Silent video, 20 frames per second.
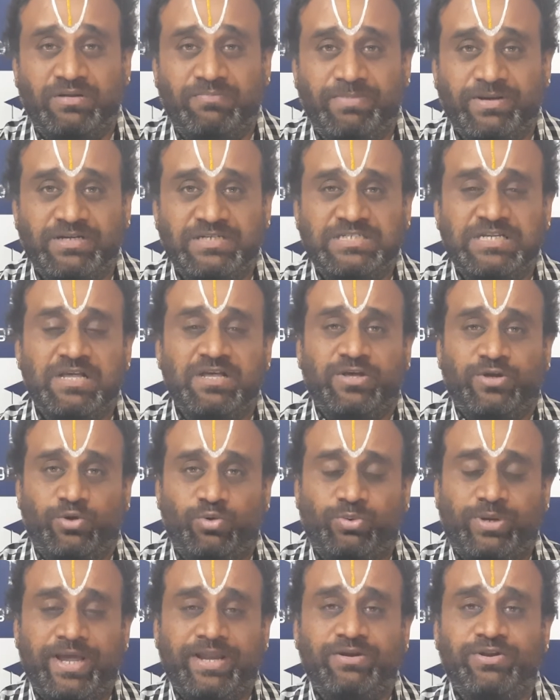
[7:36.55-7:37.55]
because you
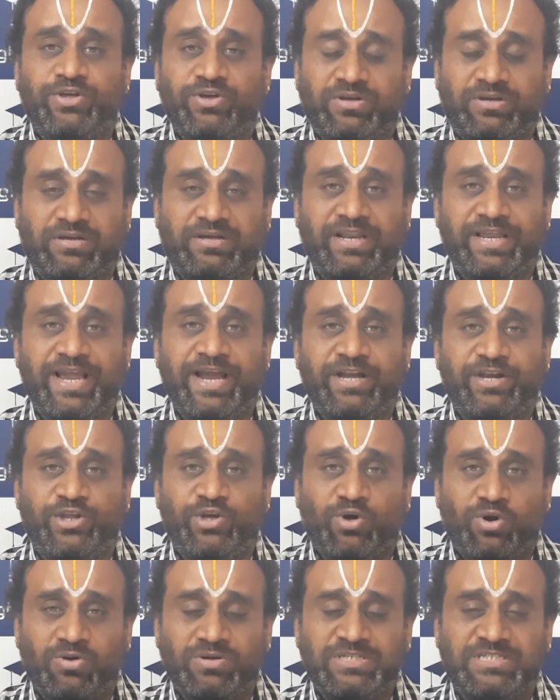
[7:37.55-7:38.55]
create
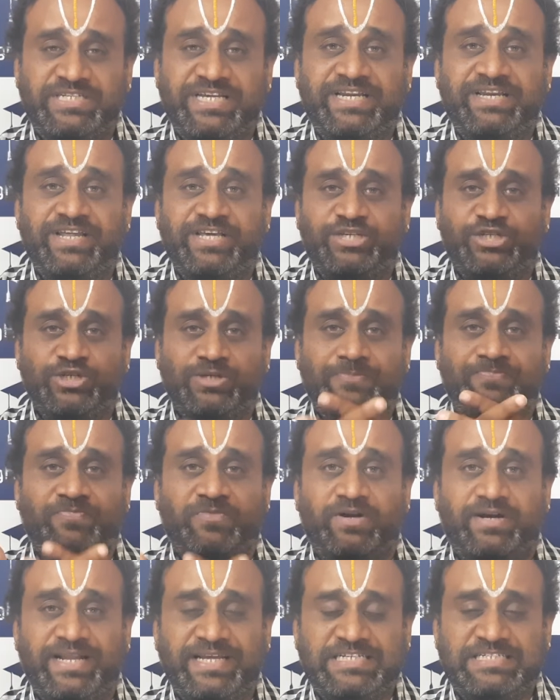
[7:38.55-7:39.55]
your own signature
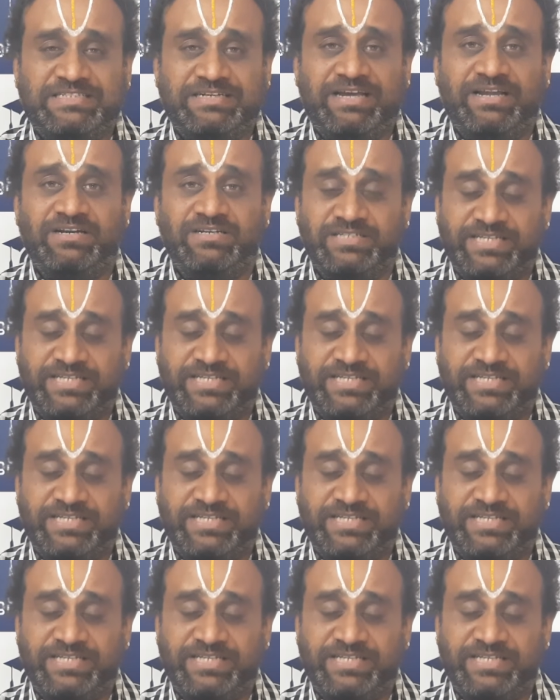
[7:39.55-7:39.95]
textile,